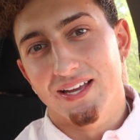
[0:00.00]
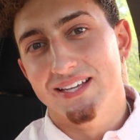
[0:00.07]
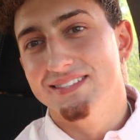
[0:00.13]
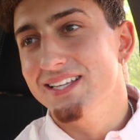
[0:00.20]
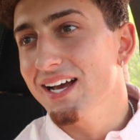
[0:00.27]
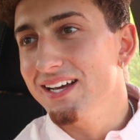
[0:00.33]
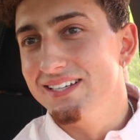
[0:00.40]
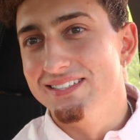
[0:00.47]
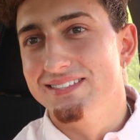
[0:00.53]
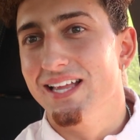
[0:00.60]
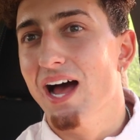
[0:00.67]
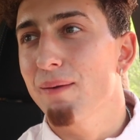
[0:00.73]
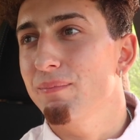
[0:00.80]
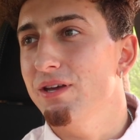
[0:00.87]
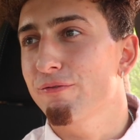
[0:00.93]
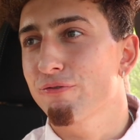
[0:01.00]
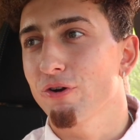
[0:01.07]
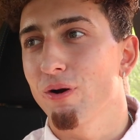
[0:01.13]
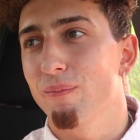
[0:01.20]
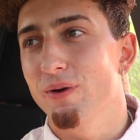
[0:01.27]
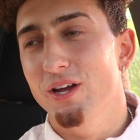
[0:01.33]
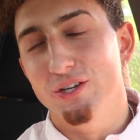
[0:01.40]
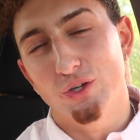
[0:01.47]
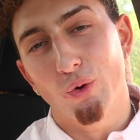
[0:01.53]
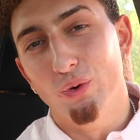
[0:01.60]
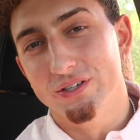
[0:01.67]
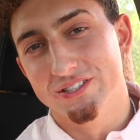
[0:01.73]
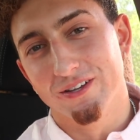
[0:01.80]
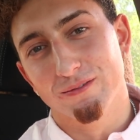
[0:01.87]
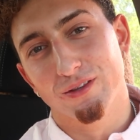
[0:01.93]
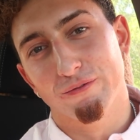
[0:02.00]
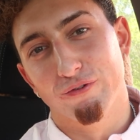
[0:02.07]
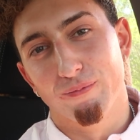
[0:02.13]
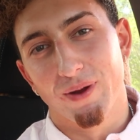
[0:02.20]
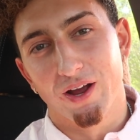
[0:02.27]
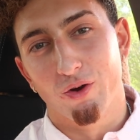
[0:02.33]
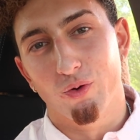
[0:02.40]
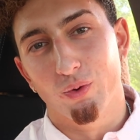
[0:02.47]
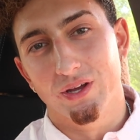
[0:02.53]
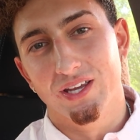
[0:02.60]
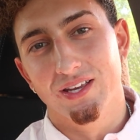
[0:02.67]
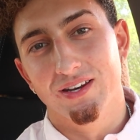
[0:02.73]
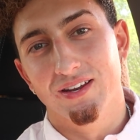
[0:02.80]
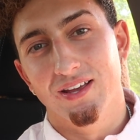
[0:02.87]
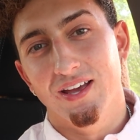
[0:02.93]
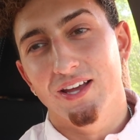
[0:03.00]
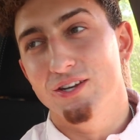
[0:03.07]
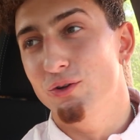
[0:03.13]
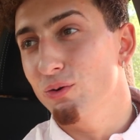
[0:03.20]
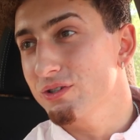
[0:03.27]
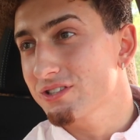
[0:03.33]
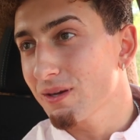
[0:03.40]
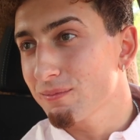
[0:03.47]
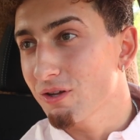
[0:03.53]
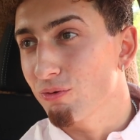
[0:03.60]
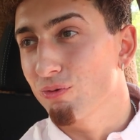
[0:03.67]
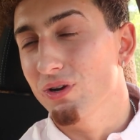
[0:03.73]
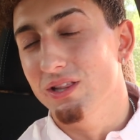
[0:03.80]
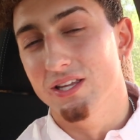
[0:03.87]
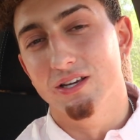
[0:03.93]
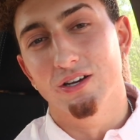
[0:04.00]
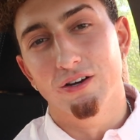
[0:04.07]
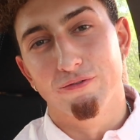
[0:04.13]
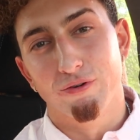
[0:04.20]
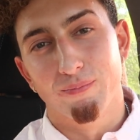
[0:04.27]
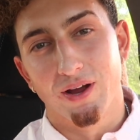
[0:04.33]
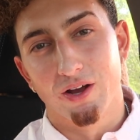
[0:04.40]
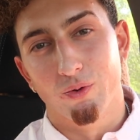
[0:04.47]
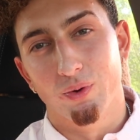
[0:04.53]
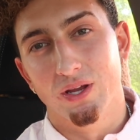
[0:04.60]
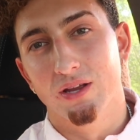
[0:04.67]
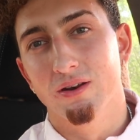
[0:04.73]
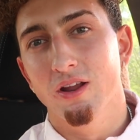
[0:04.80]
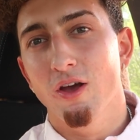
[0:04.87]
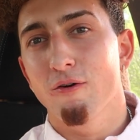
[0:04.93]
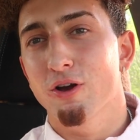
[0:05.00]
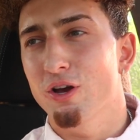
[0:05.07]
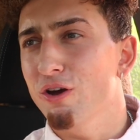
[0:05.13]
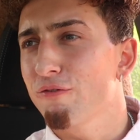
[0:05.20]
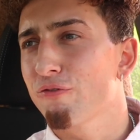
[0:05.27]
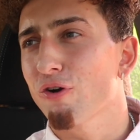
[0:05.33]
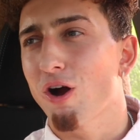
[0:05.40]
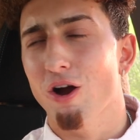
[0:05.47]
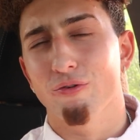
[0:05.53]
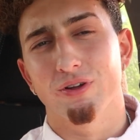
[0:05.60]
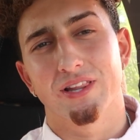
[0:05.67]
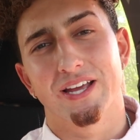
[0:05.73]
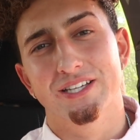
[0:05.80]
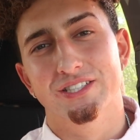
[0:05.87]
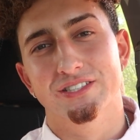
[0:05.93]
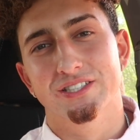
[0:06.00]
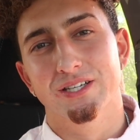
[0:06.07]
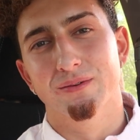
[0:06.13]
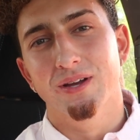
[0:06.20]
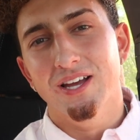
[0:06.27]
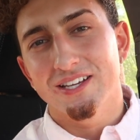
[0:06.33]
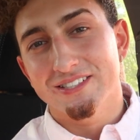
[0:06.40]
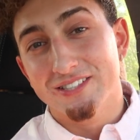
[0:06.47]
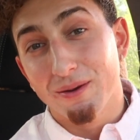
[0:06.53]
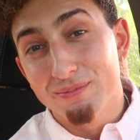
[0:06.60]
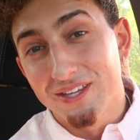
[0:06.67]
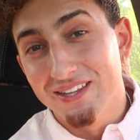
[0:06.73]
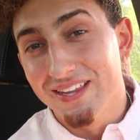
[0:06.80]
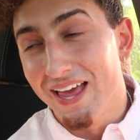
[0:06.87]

It's not gonna stop me from doing something for my queen, doing something really good for my queen, good for our relationship, something